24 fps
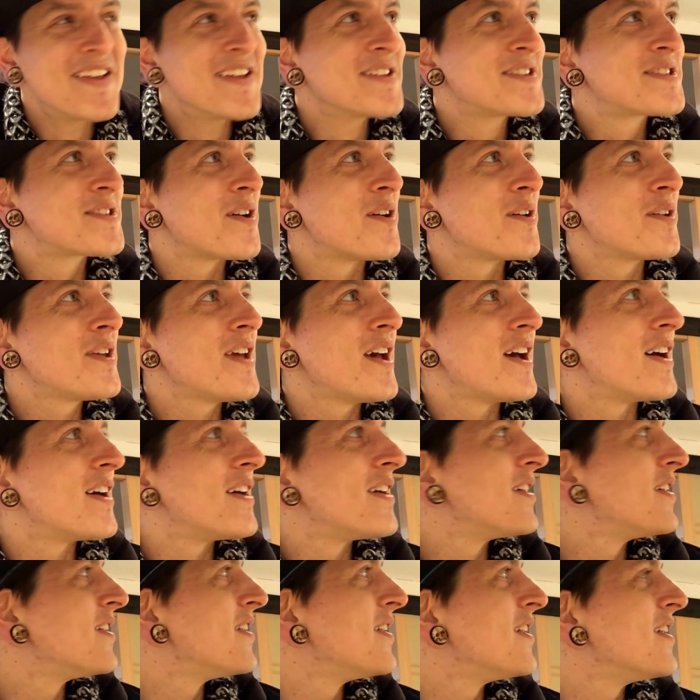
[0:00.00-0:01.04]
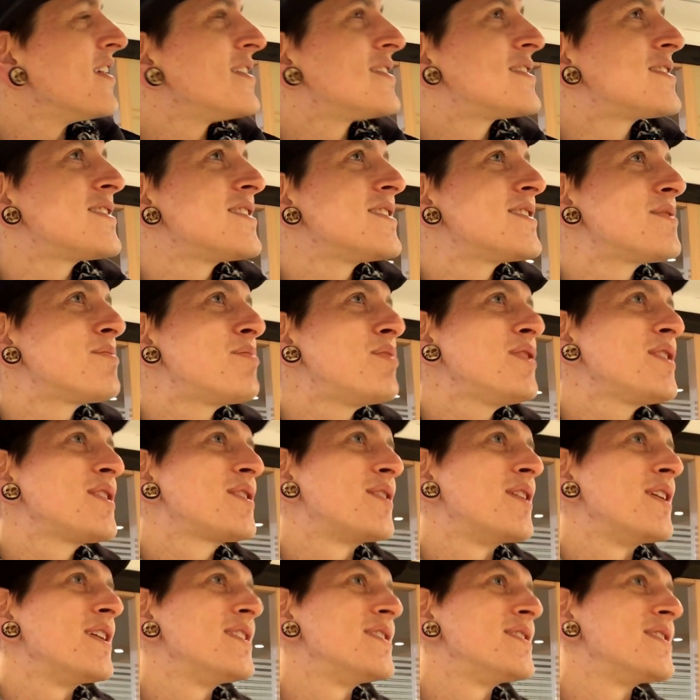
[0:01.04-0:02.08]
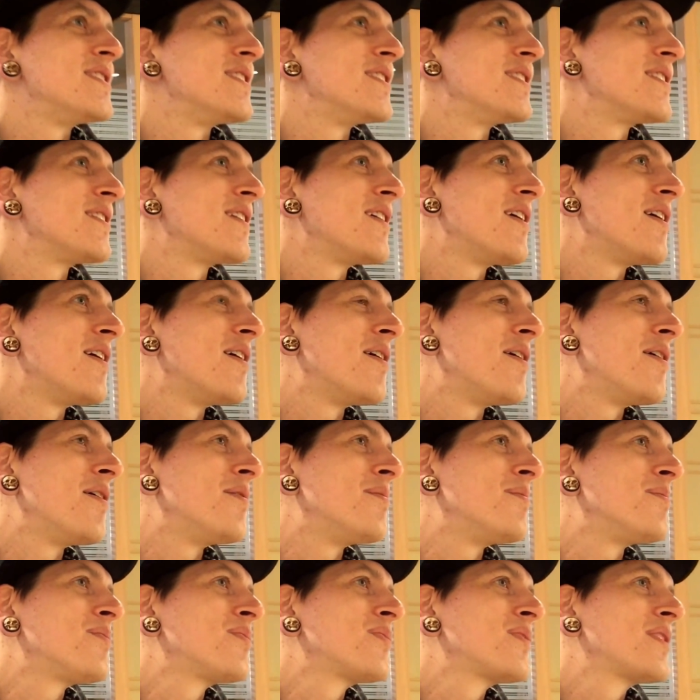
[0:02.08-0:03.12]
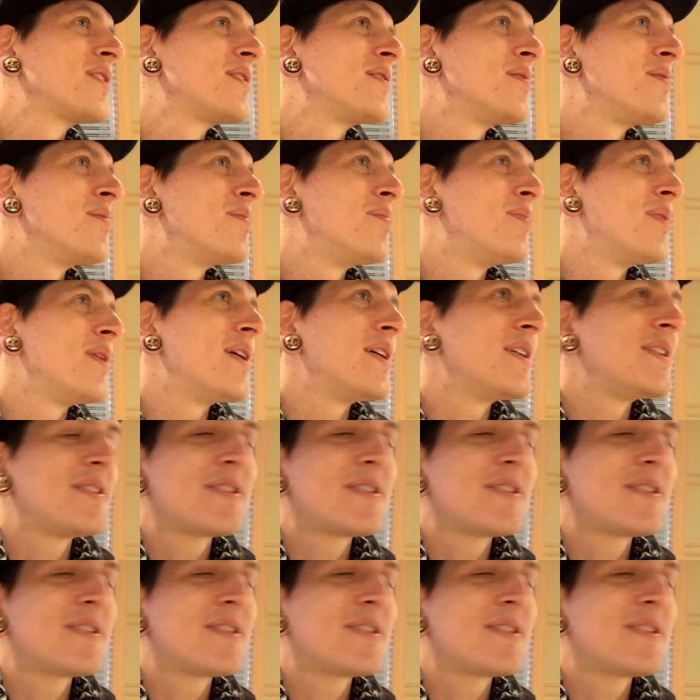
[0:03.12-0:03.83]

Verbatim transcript: so yeah, it's it's pretty crazy. Um, but